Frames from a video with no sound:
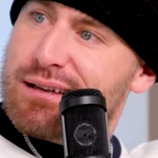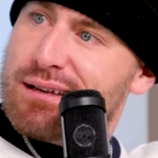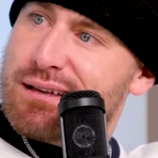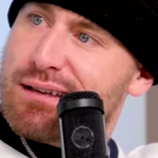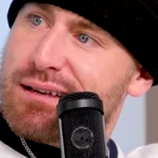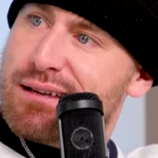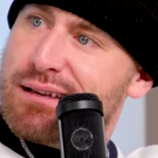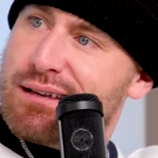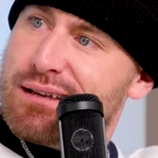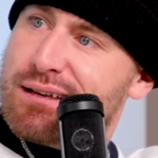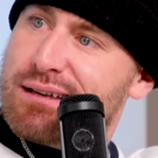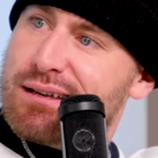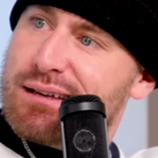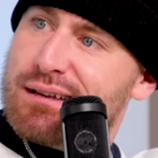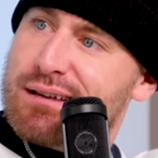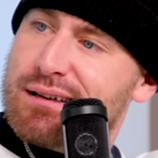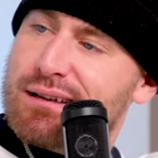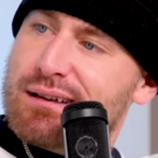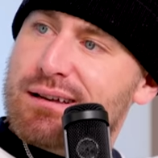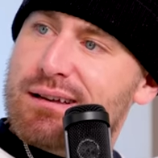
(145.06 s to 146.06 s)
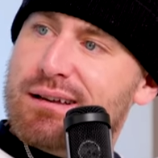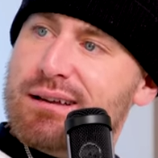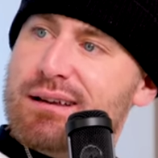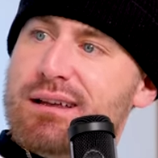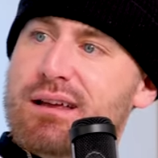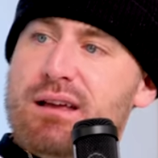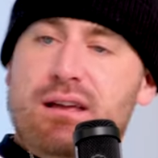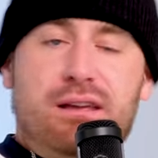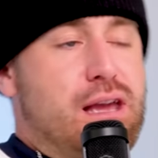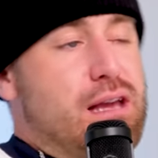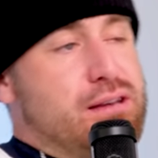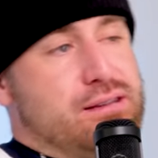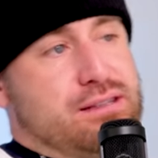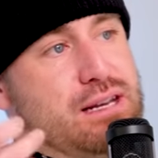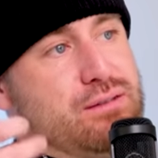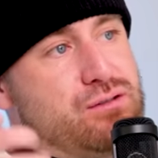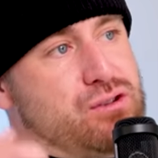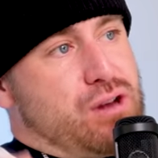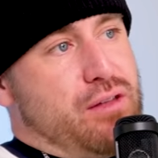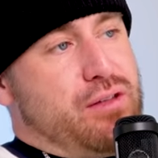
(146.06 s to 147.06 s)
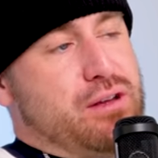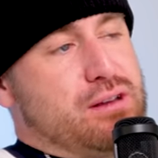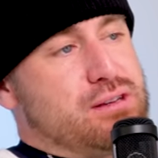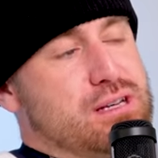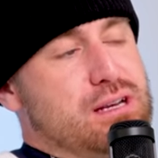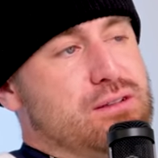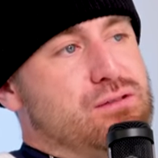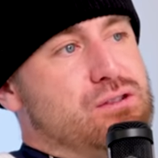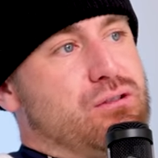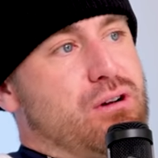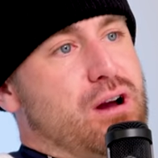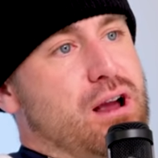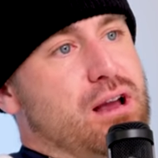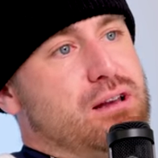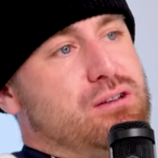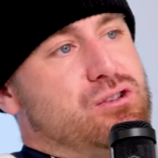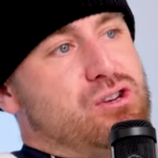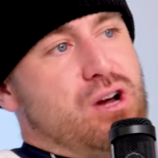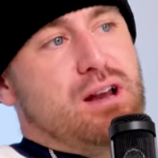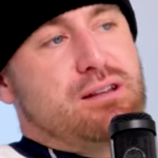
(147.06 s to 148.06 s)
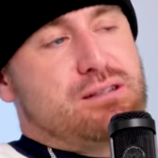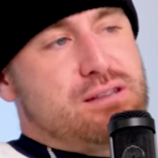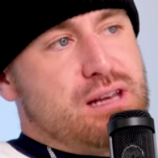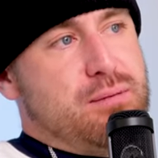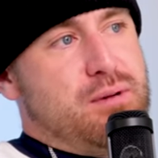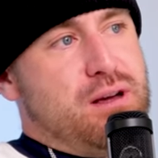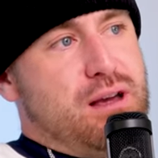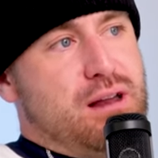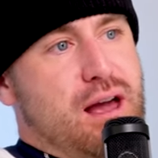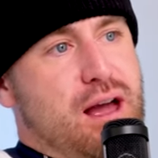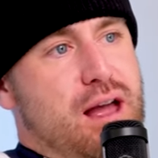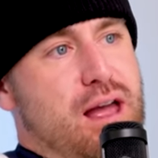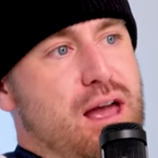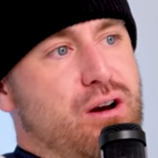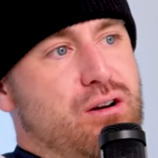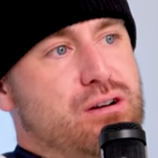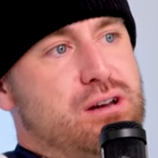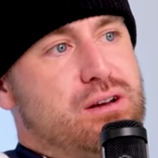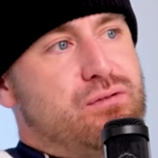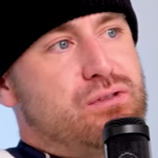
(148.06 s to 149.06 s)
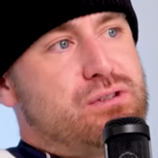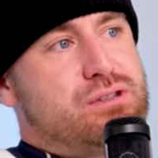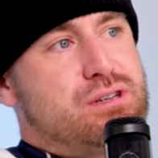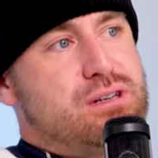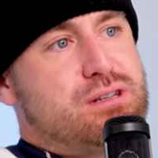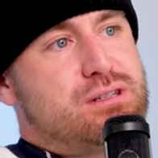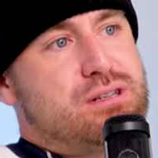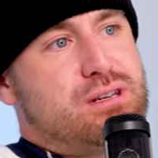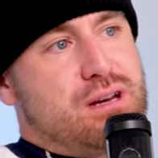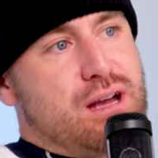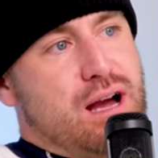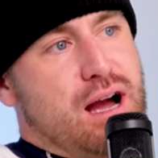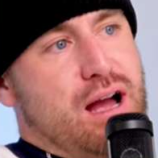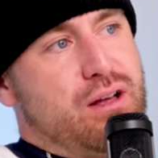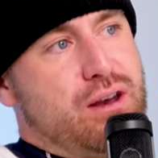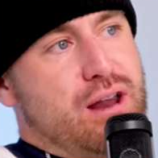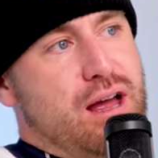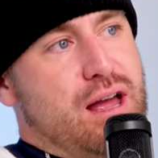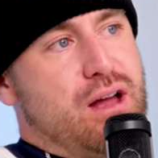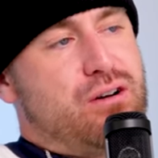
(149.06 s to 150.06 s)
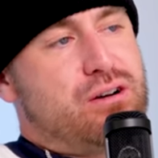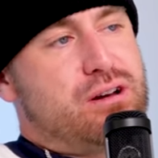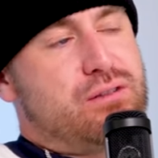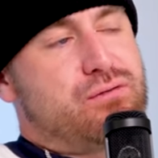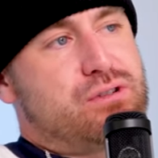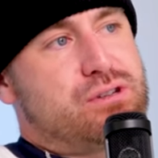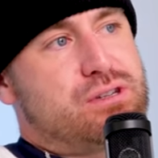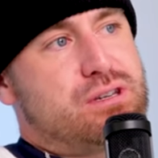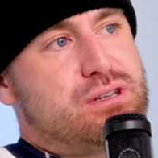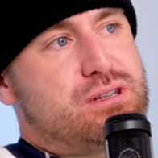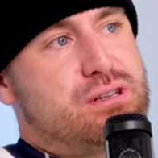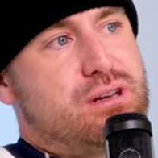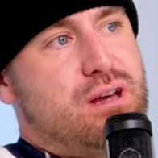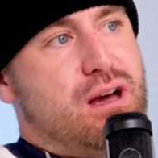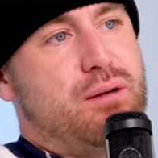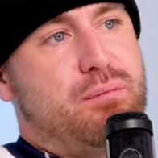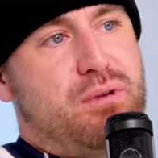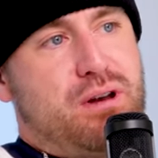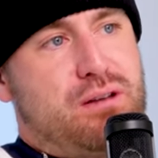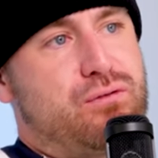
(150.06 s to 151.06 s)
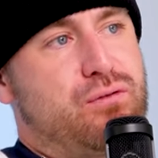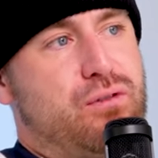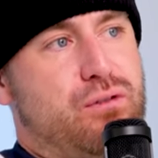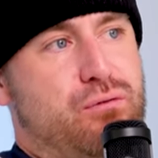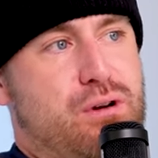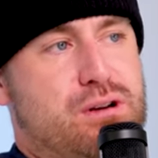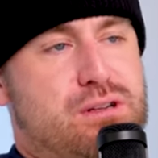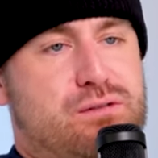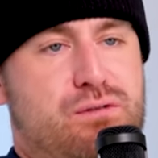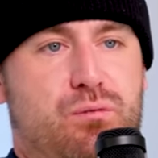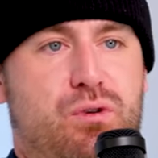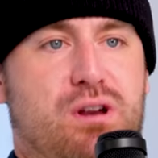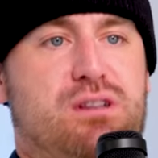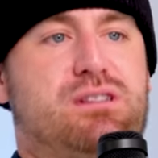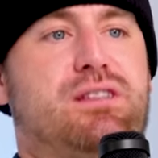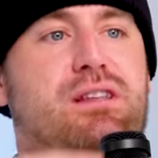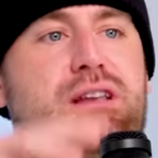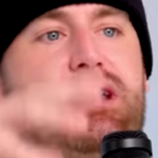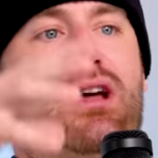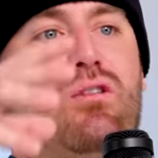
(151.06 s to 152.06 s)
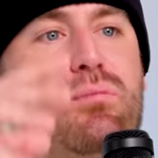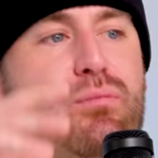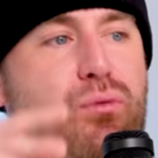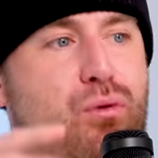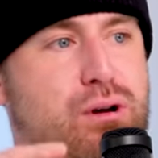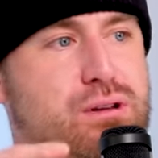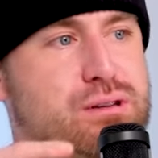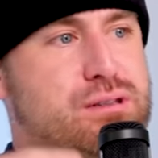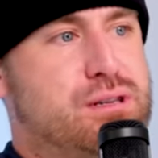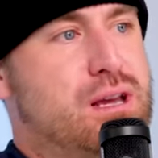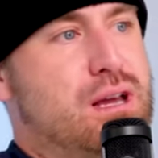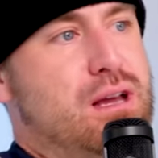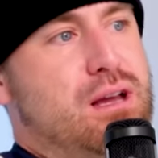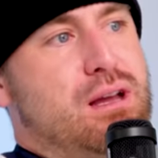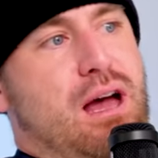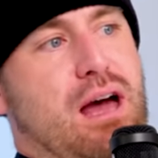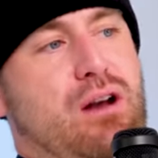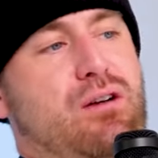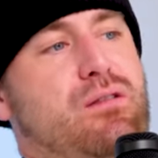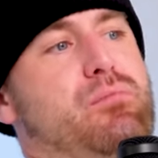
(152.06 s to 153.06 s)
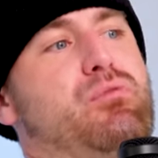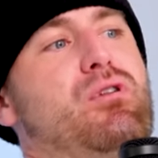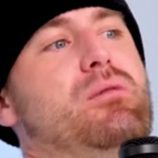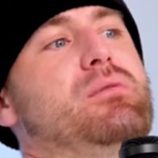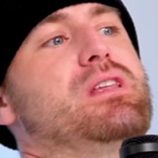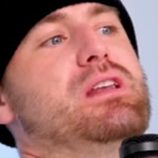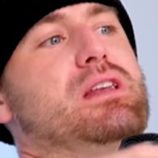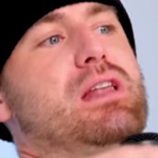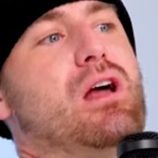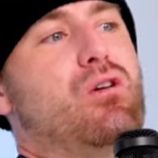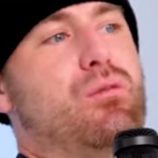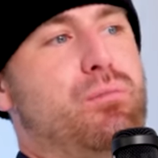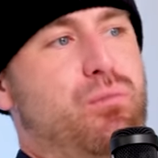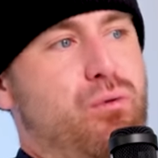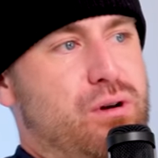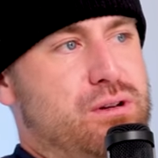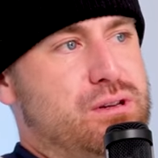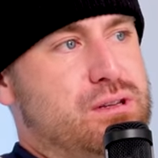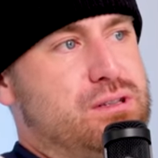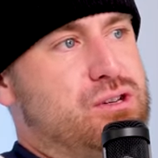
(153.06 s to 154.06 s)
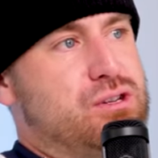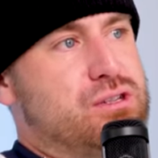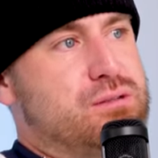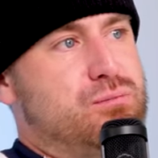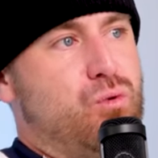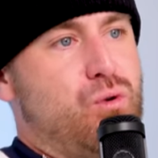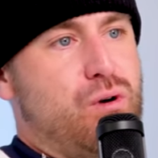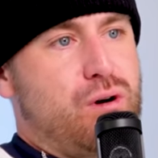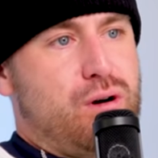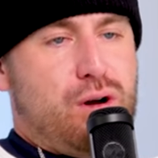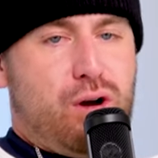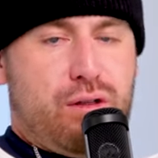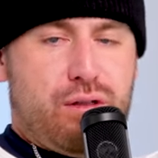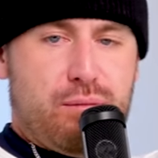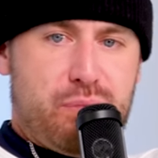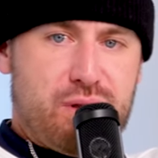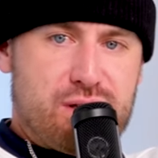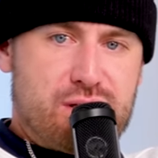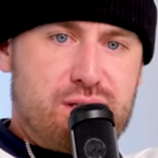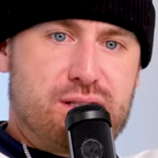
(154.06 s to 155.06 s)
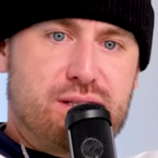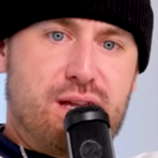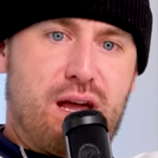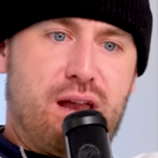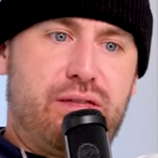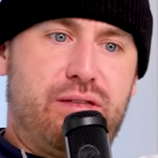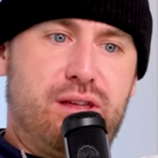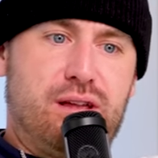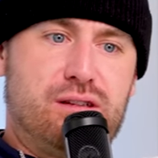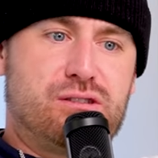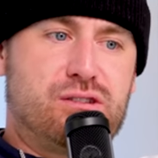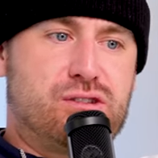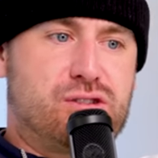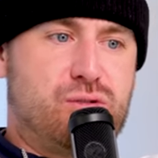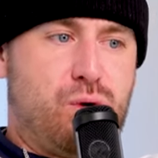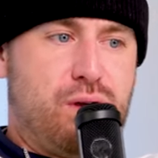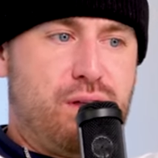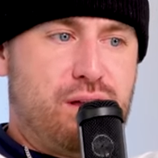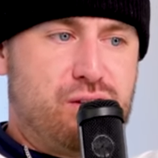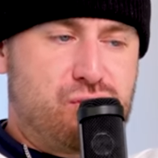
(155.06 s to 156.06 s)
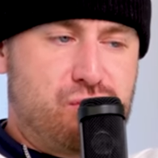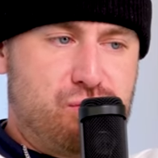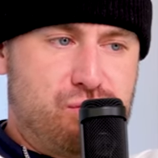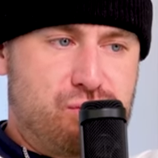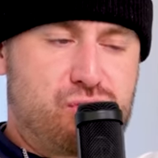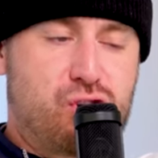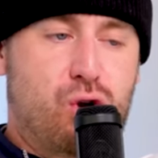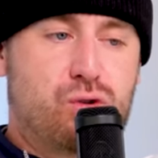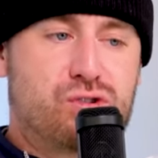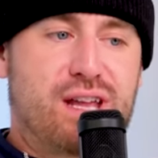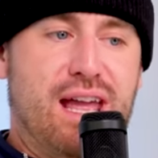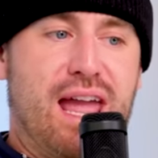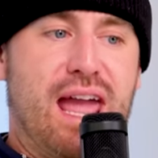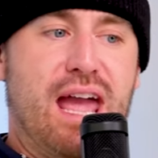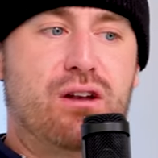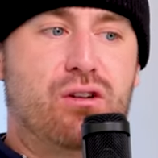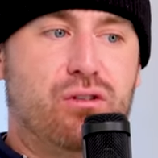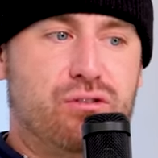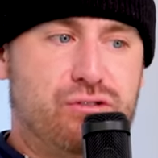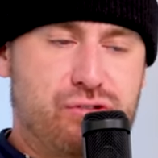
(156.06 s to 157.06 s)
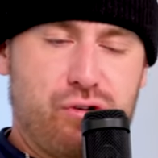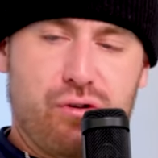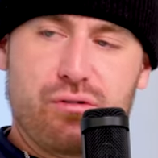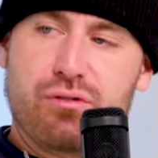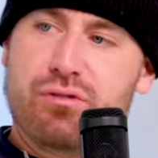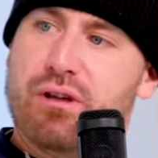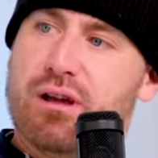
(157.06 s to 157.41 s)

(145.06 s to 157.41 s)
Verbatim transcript: on that whole thing was cool. Yeah, Steve's. I think Steve's great. John and Sammy and I had our differences, and Kyle and I had our differences. Uh, but as for the rest of them, when I say the Nelk boys, I don't have a problem with the Nelk boys. It's just more on the business side of things, just the way they cho- chose to handle certain